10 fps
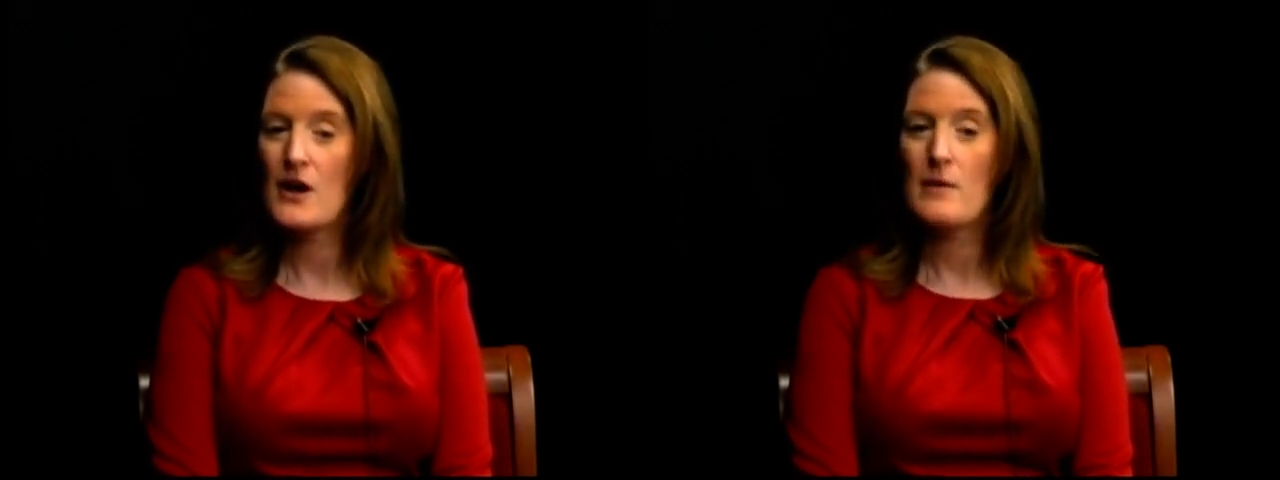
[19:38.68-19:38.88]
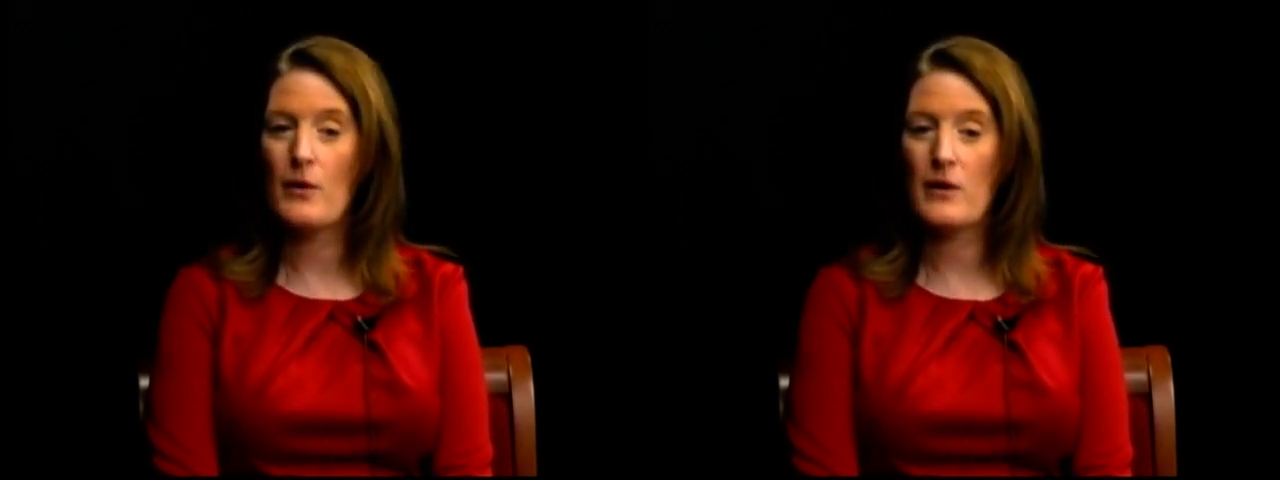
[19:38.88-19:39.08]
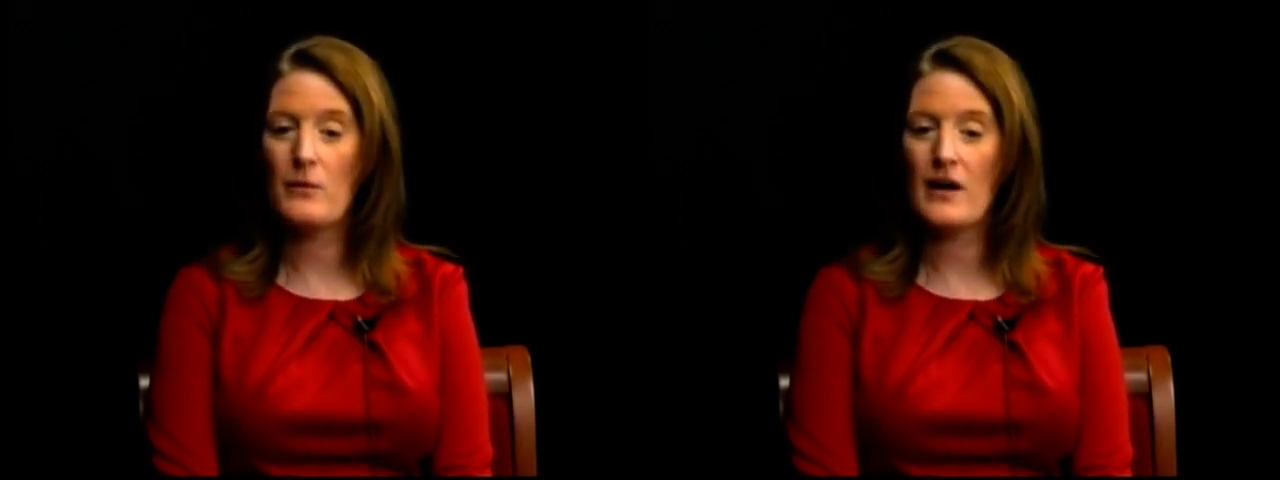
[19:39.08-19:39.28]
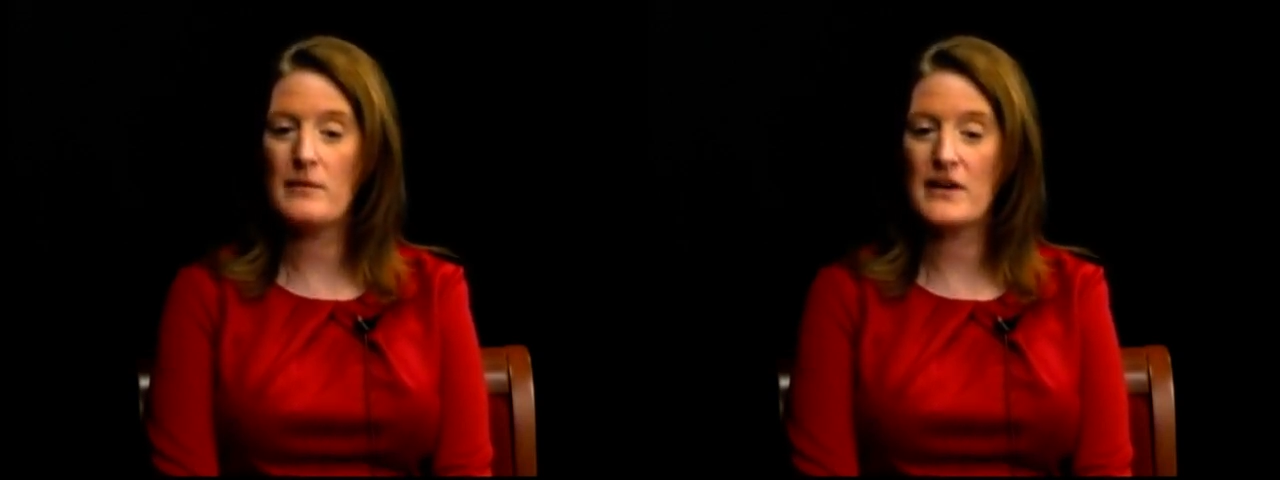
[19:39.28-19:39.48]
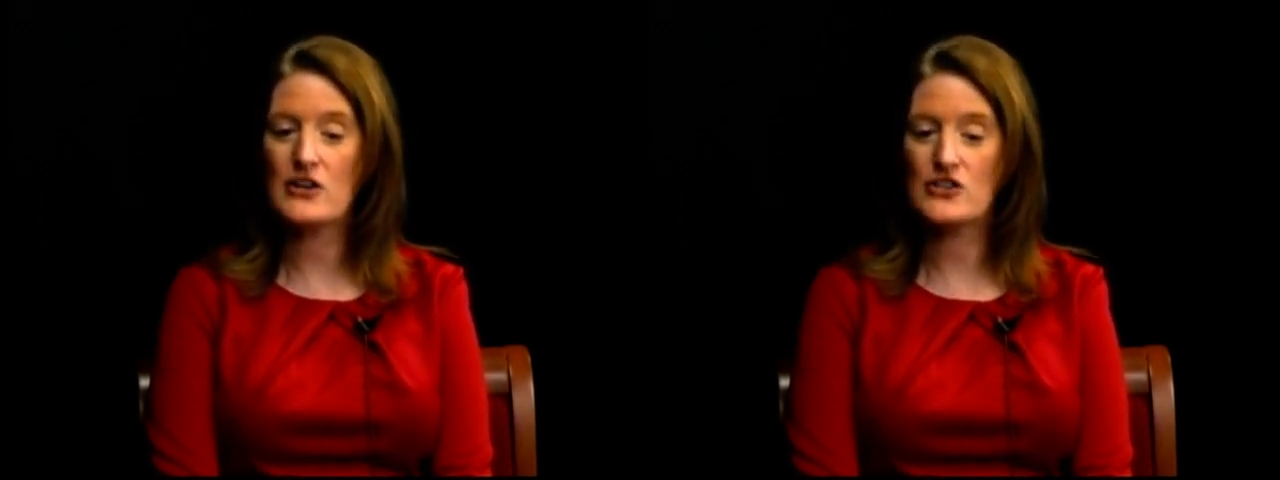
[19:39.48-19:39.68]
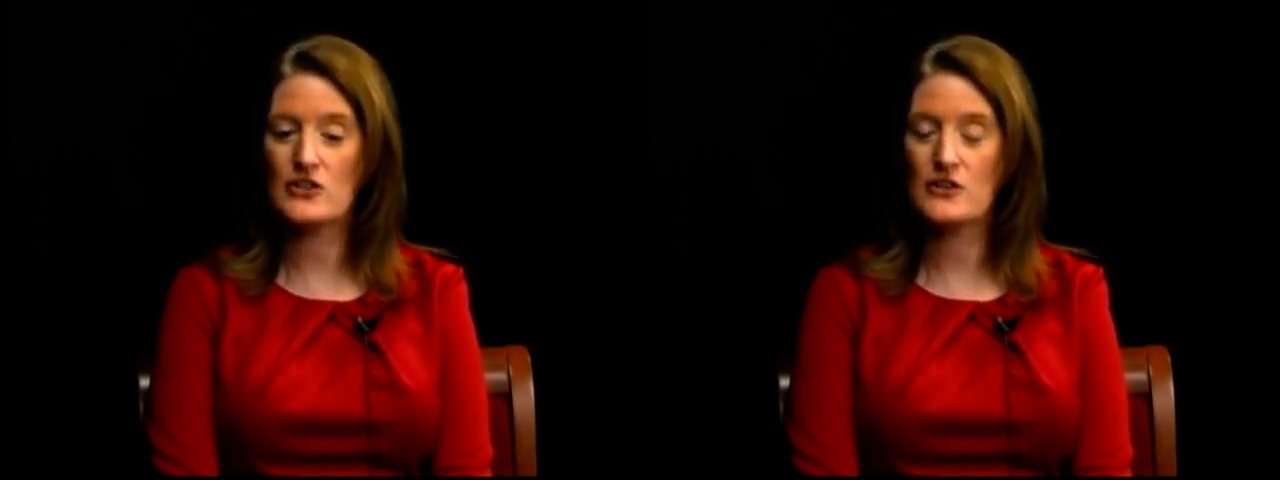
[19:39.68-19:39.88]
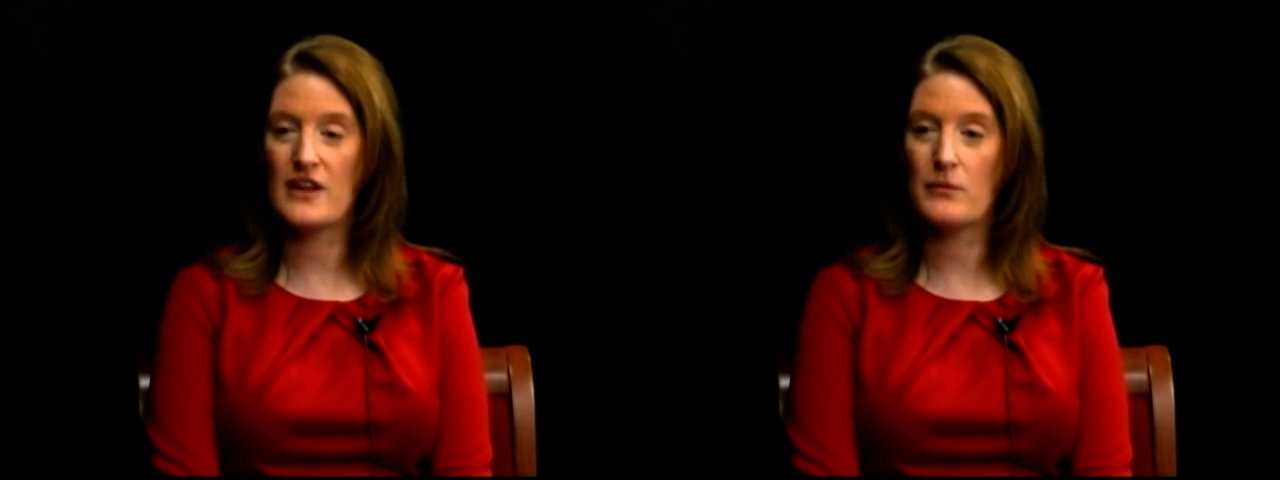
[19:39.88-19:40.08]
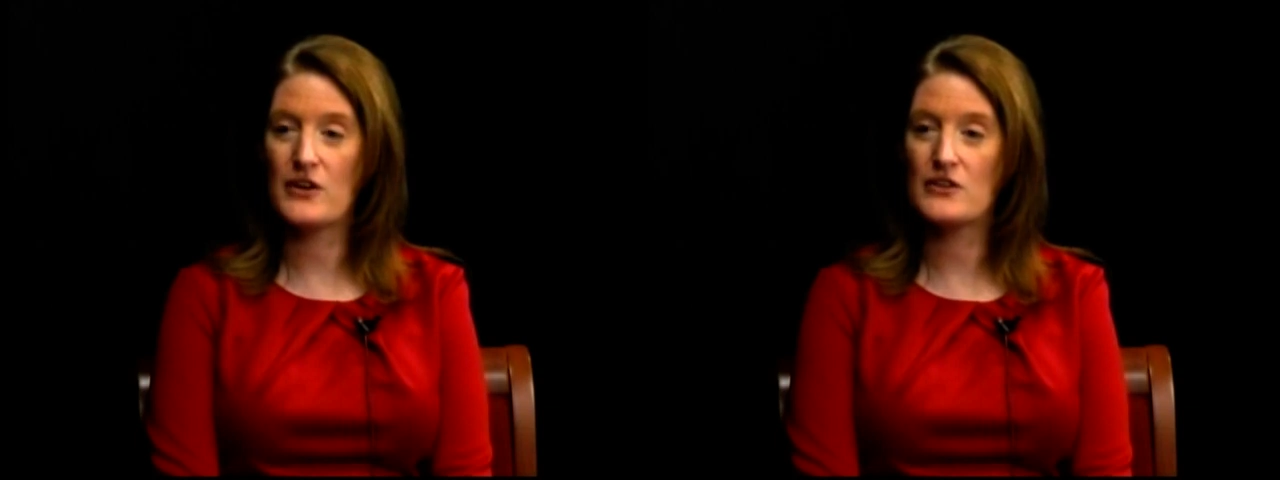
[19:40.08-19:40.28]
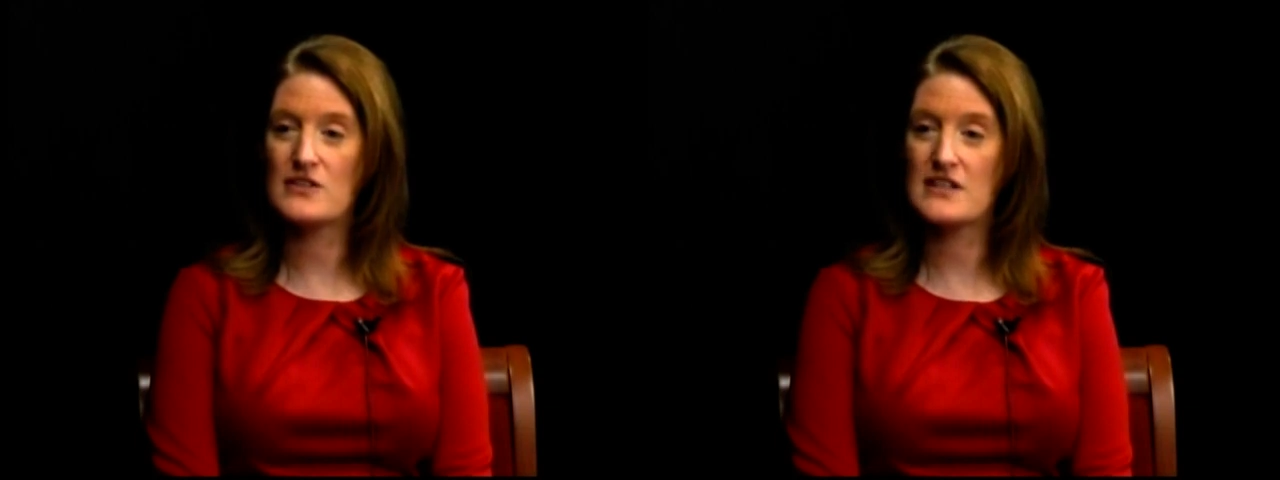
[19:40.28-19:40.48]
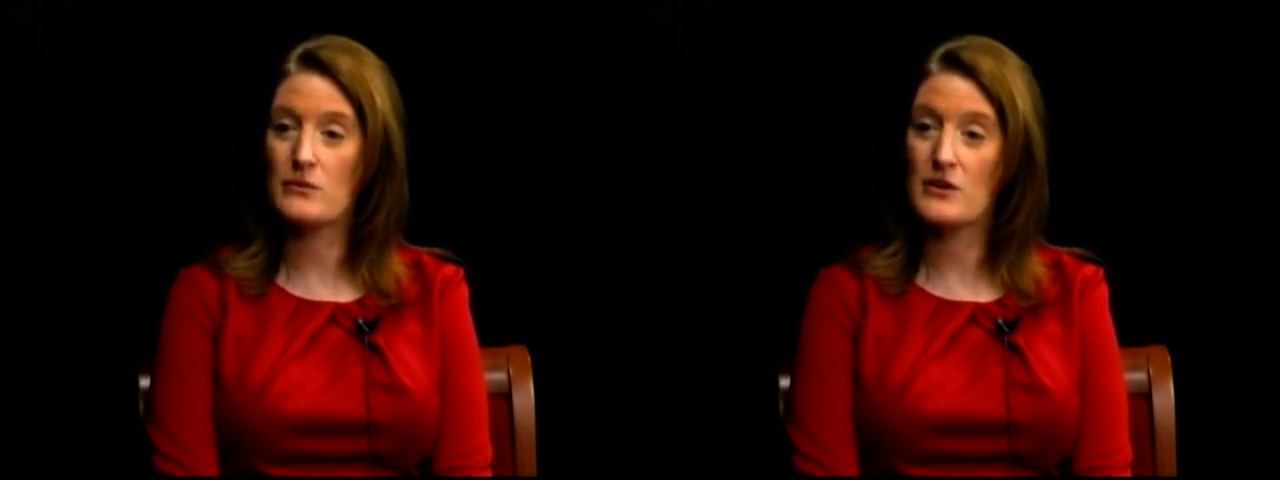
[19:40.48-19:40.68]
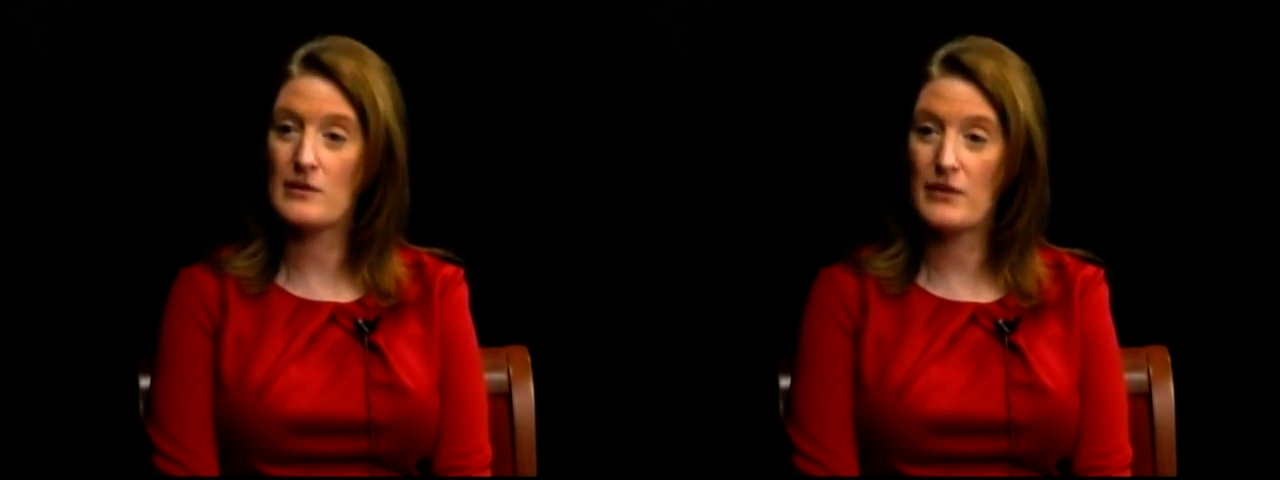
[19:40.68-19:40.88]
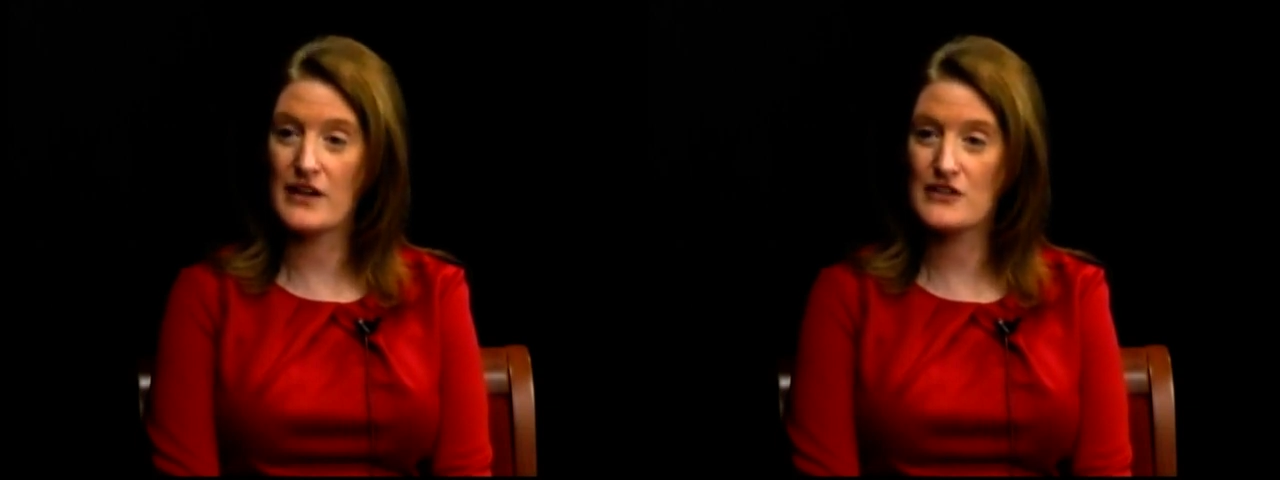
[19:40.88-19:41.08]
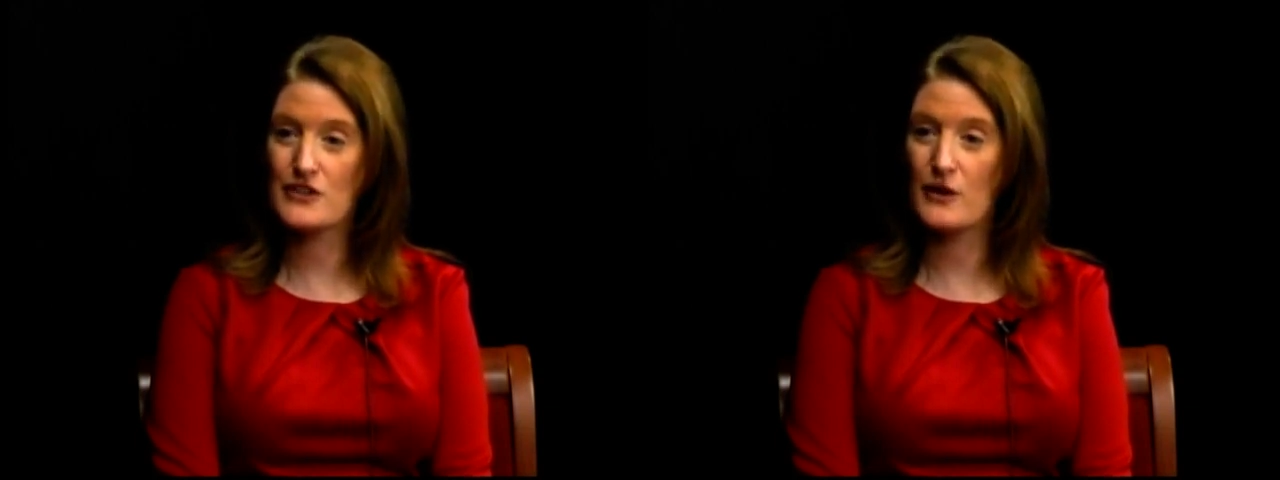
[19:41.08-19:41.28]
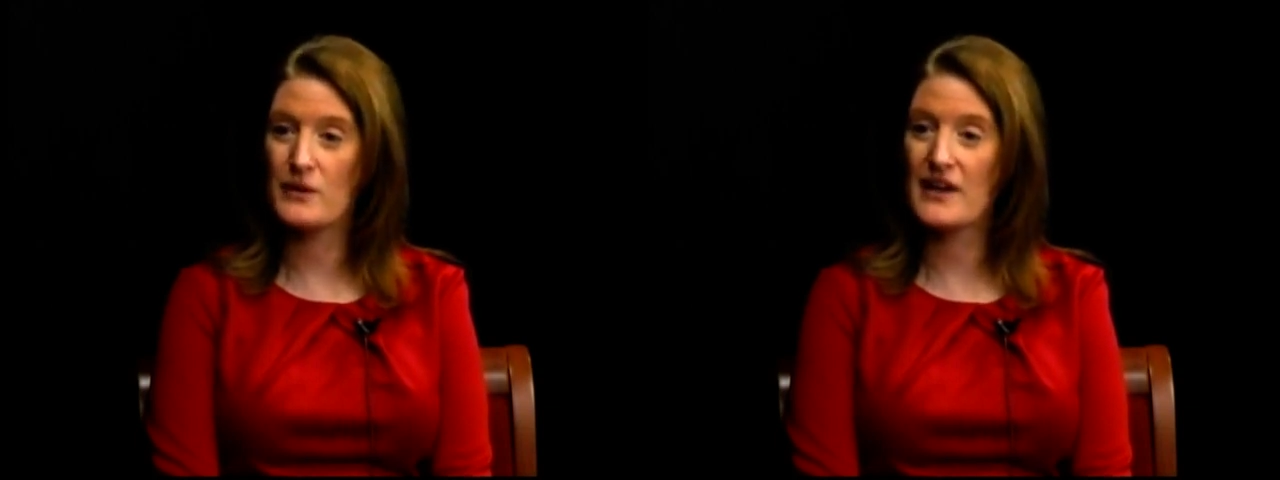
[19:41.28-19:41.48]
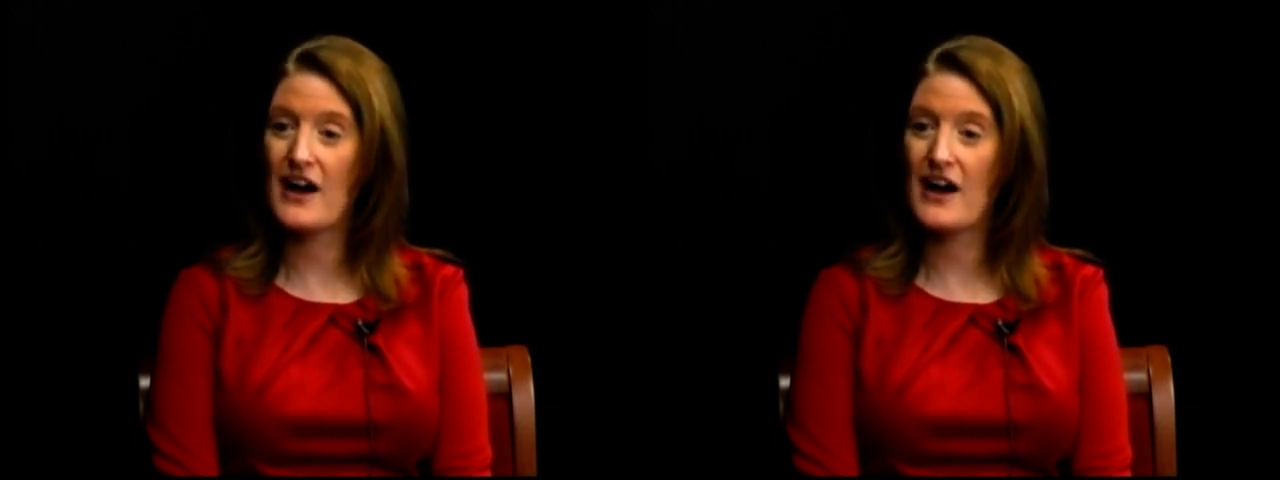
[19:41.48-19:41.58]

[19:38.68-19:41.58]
but we want to make sure that we understand where the money is going,